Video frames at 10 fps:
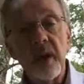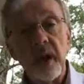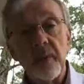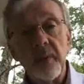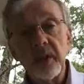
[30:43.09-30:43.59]

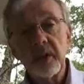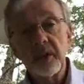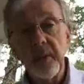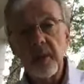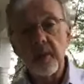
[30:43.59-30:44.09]
Now, precious
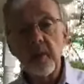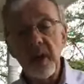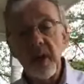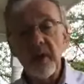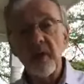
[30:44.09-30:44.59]
people,
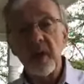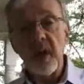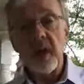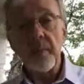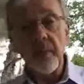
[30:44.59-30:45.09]
we have a
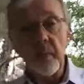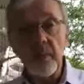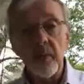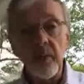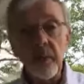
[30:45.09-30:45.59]
copy
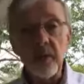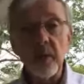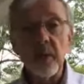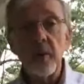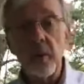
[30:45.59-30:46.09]
of the book,